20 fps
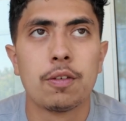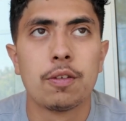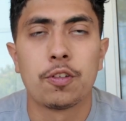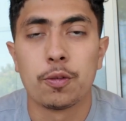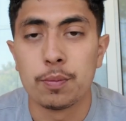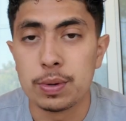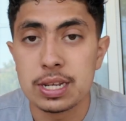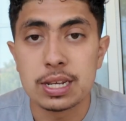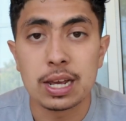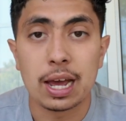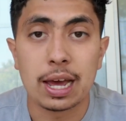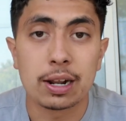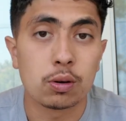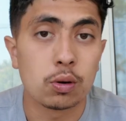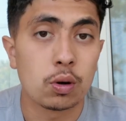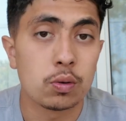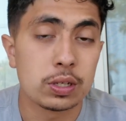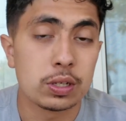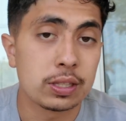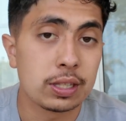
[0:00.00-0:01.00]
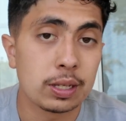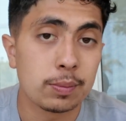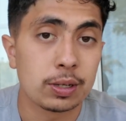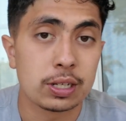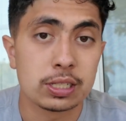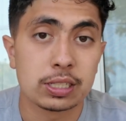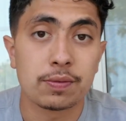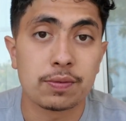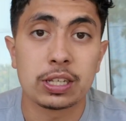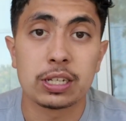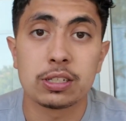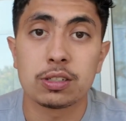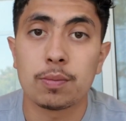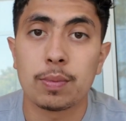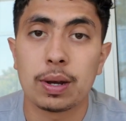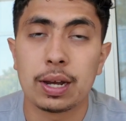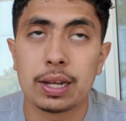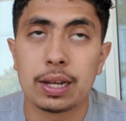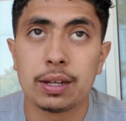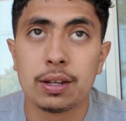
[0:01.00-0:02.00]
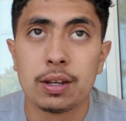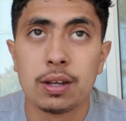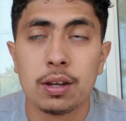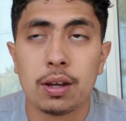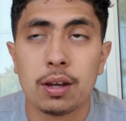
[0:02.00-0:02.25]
For me, I don't own anything because everything's on my,